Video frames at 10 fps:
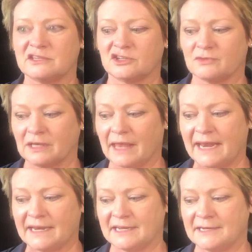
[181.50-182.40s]
this is
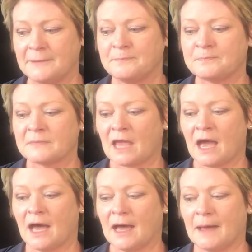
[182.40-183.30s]
related.
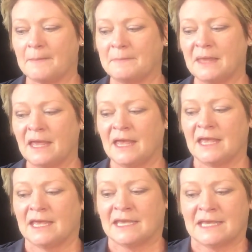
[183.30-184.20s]
Um,
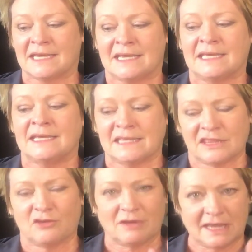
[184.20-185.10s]

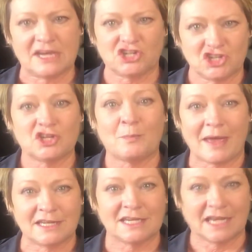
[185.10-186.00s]
the relationship
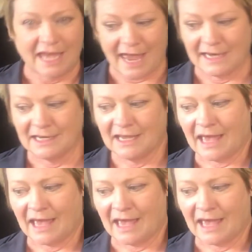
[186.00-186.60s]
ended again